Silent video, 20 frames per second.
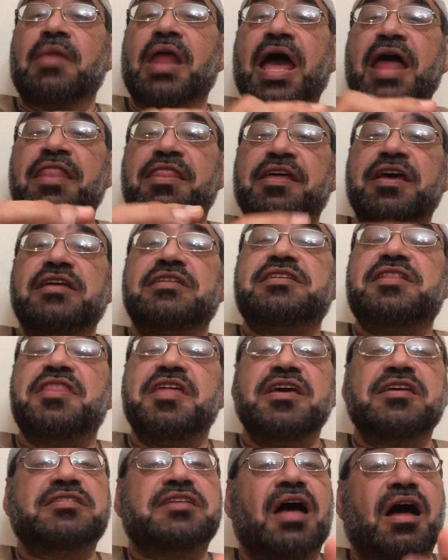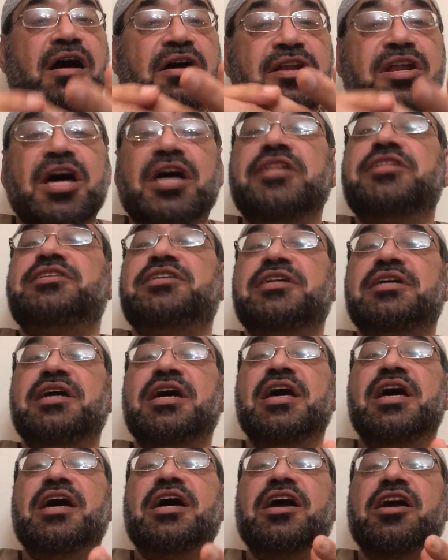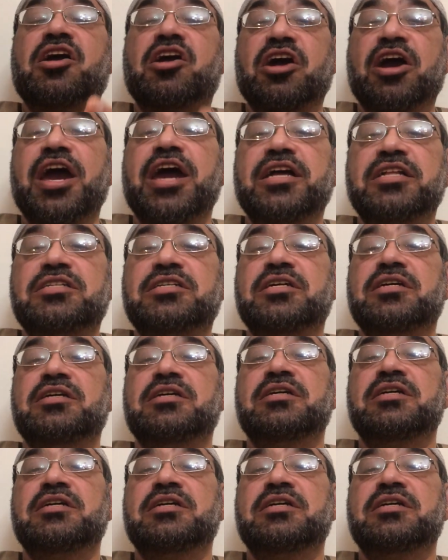And these things are not great.